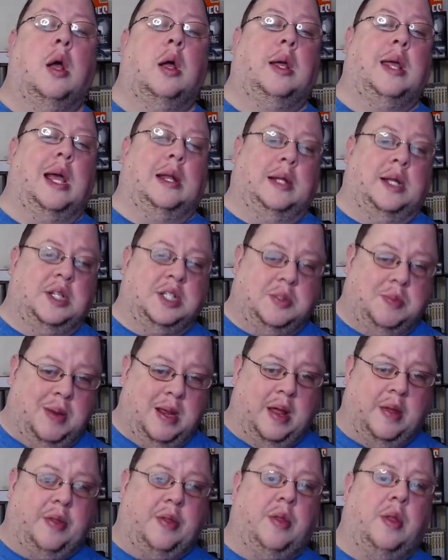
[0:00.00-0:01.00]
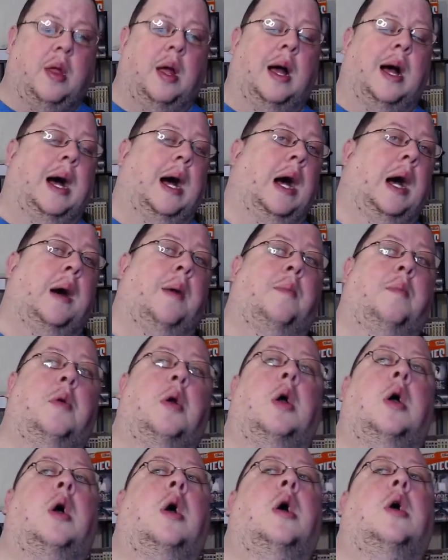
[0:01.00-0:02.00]
Kelly Smith,
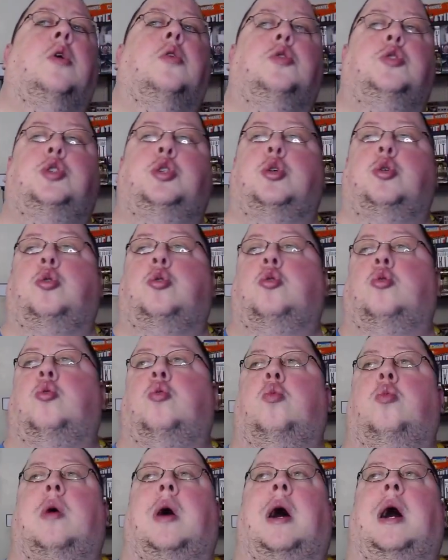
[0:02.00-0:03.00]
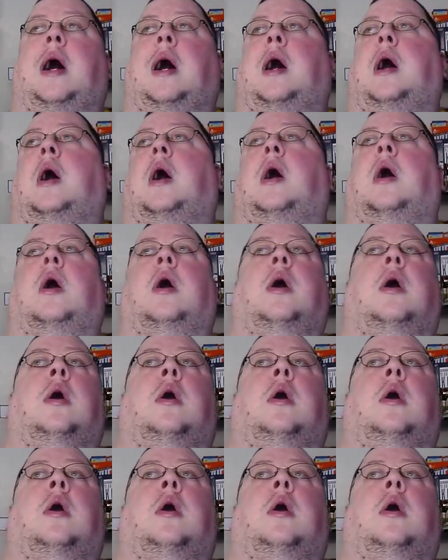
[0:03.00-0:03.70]
to I